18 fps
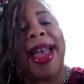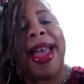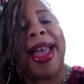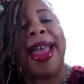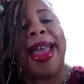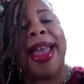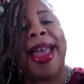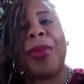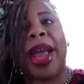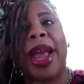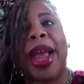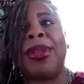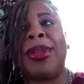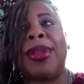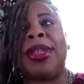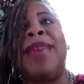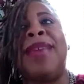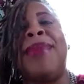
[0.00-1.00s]
we were able
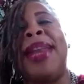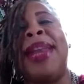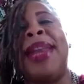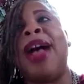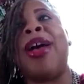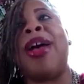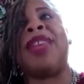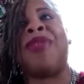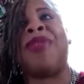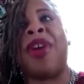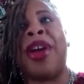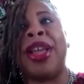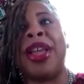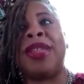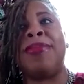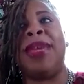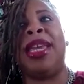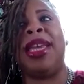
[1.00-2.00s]
to live it now. As far
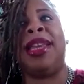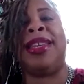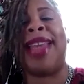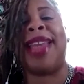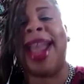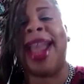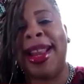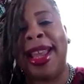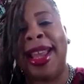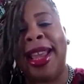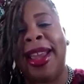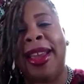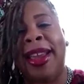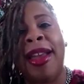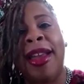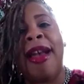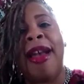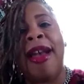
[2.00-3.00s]
as me dating
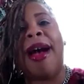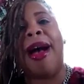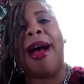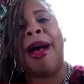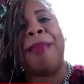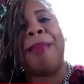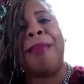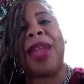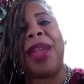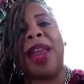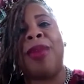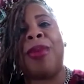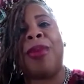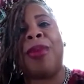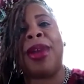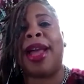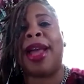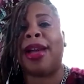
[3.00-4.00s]
and
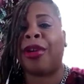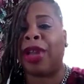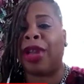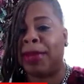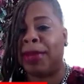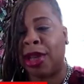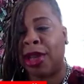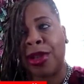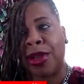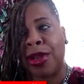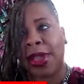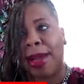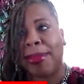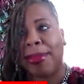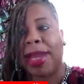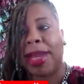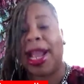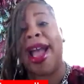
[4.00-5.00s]
whatnot, girl, let me tell you
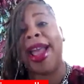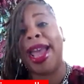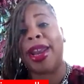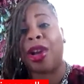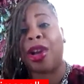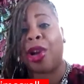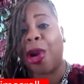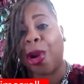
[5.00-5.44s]
something. I had a curfew.